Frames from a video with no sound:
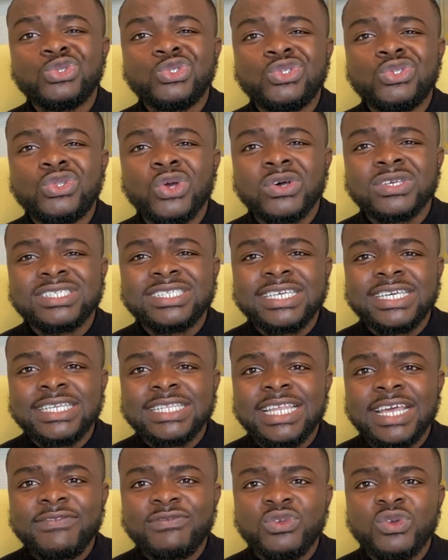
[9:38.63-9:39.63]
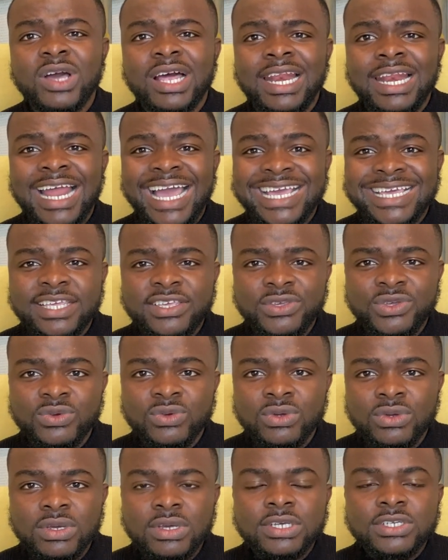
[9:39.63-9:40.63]
Does the interviewer like you?
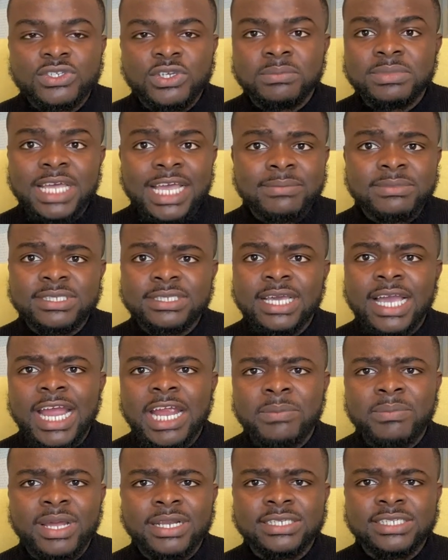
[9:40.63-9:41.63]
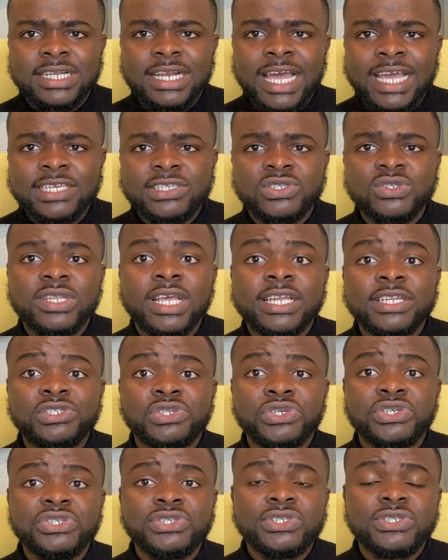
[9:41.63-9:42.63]
Sometimes the hiring manager likes you, they
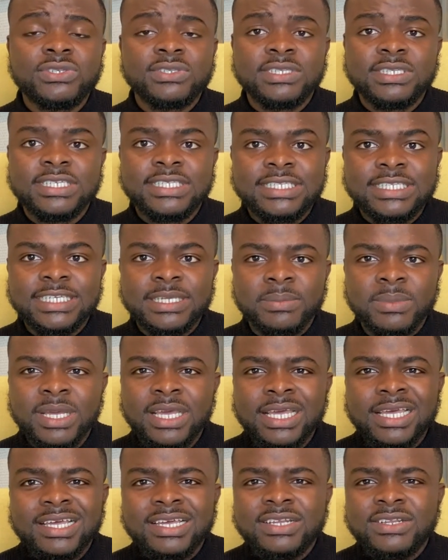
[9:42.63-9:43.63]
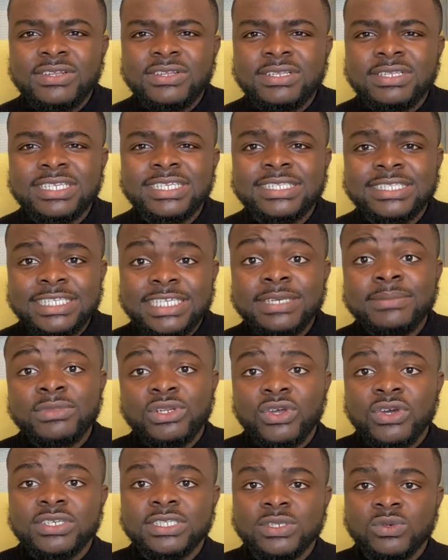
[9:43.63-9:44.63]
introduce you to the team. The team
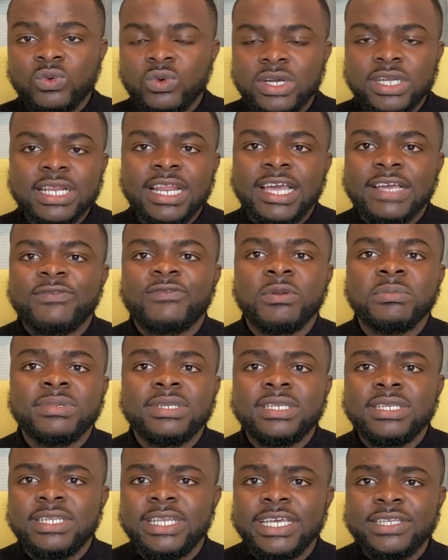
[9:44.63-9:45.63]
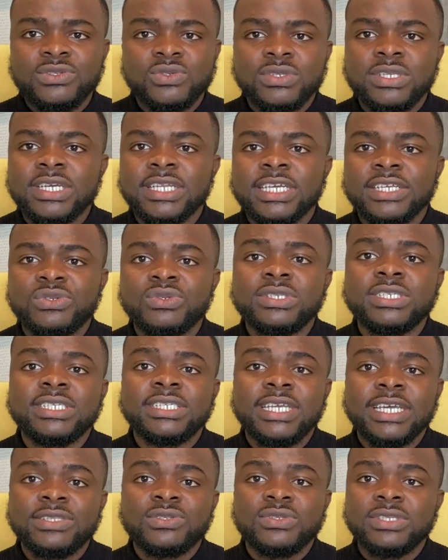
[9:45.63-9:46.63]
does the work from day to day, they do the
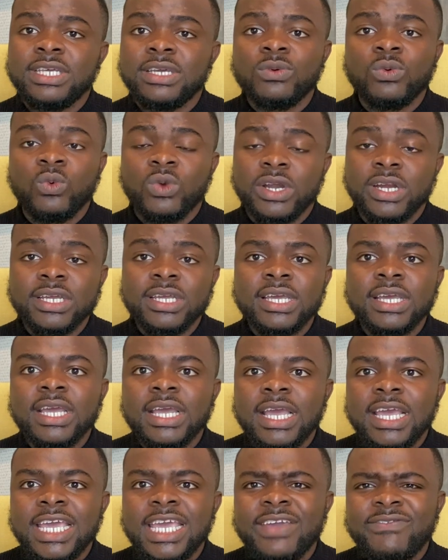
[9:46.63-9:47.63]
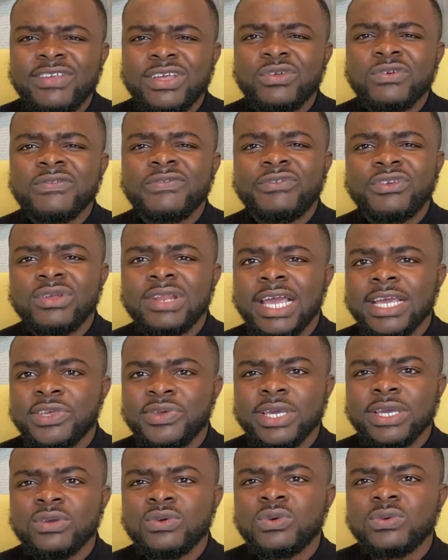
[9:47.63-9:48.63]
day-to-day work. If they don't feel like
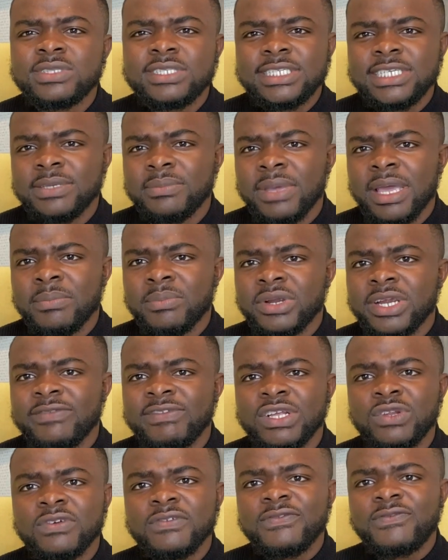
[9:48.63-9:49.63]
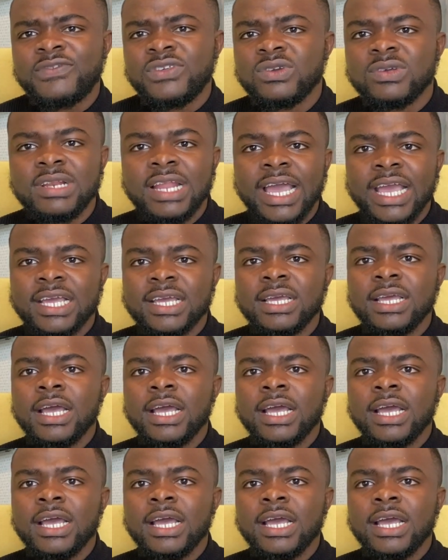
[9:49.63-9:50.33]
you're a good team member, if they don't feel like